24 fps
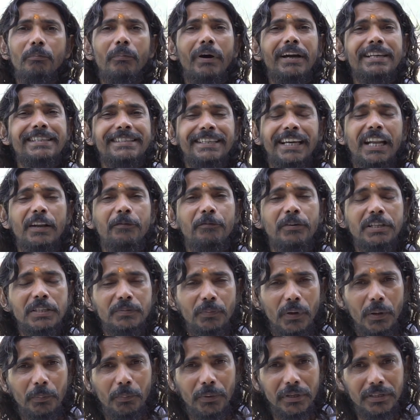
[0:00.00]
my selfish
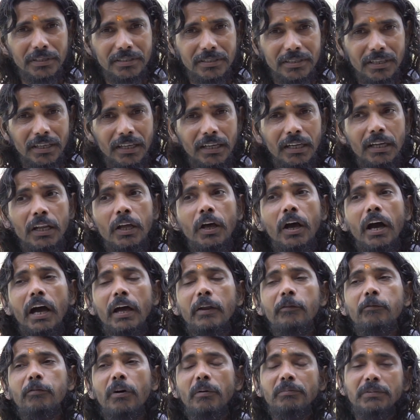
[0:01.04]
purpose,
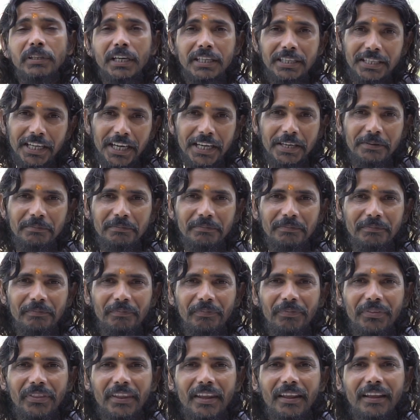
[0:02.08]
and from that time
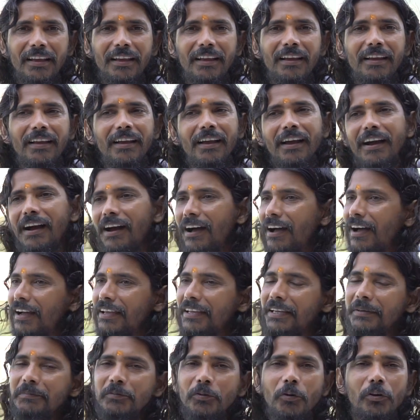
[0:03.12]
I
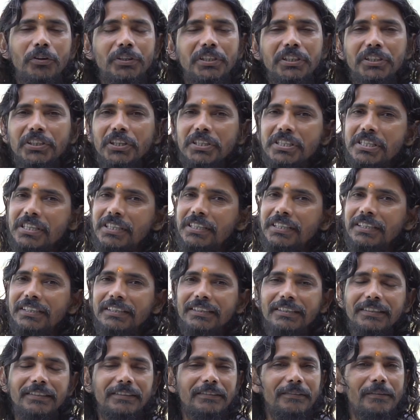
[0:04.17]
am continuously
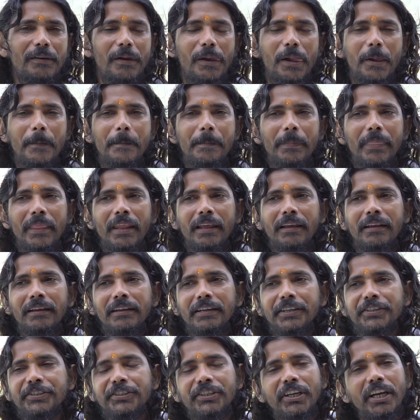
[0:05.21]

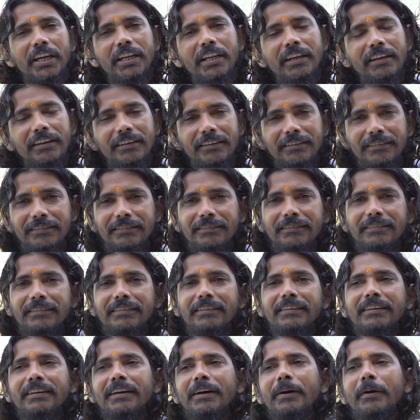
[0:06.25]
sharing
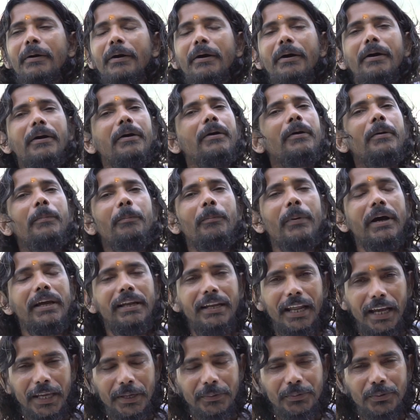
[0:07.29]
my
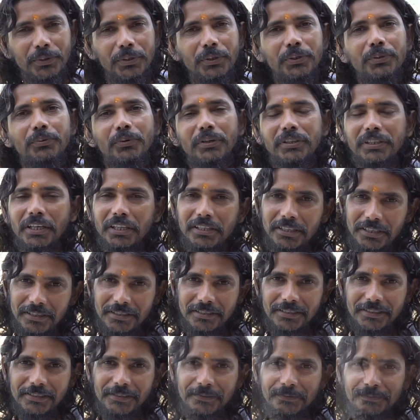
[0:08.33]
life with
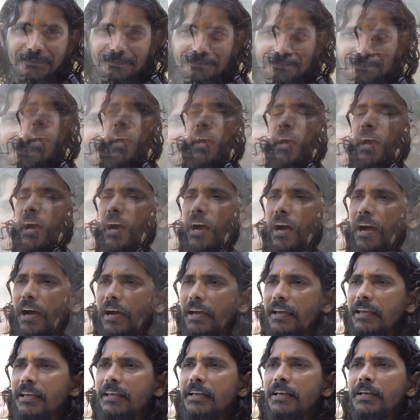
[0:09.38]
others.
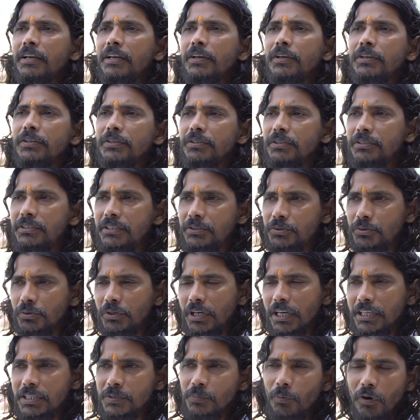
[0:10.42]
I took
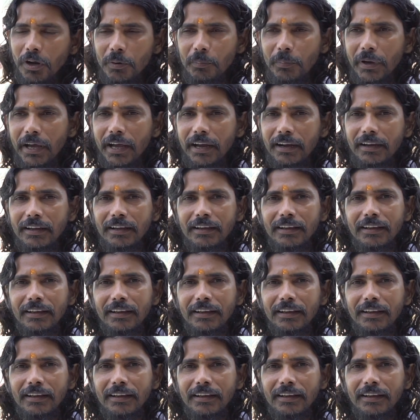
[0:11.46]
a small bag